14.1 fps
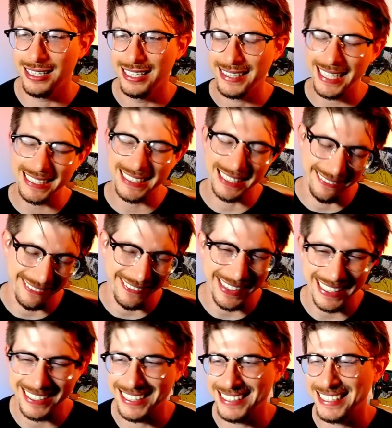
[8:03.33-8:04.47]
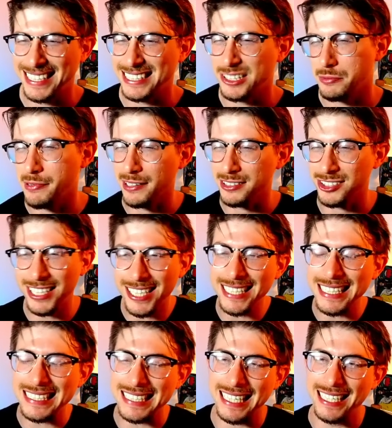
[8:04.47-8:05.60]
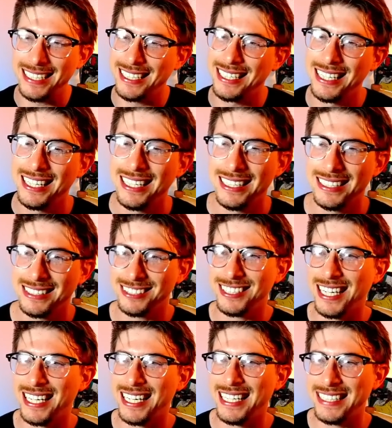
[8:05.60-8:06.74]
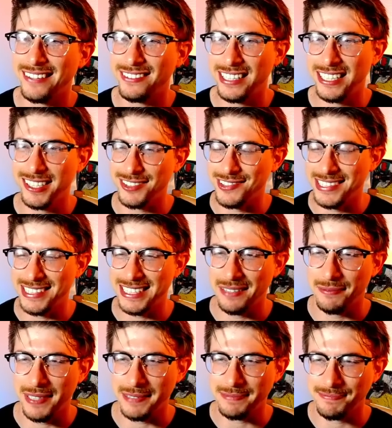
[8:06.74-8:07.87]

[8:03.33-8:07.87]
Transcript: They actually let me make it to this next superpower. So there it is again. The Dragonite definitely does win CMP.